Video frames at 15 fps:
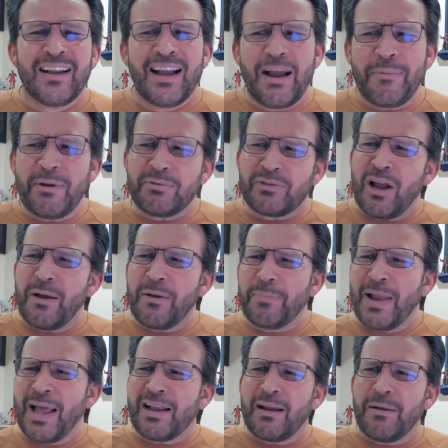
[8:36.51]
I mean, it was all
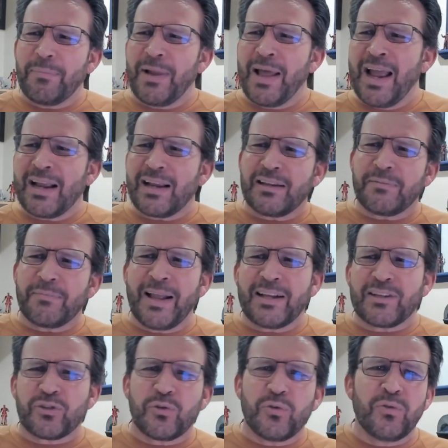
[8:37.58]
black on black
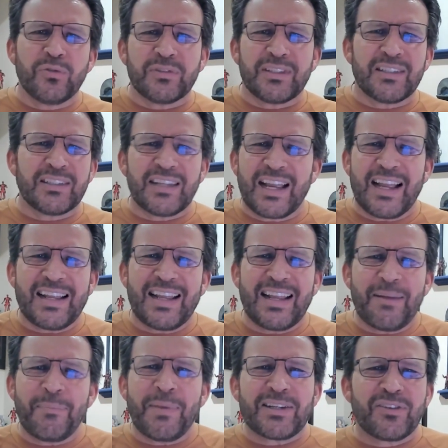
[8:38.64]
schools.
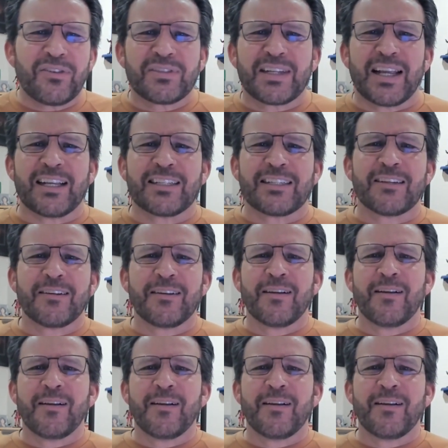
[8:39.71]
That makes no sense.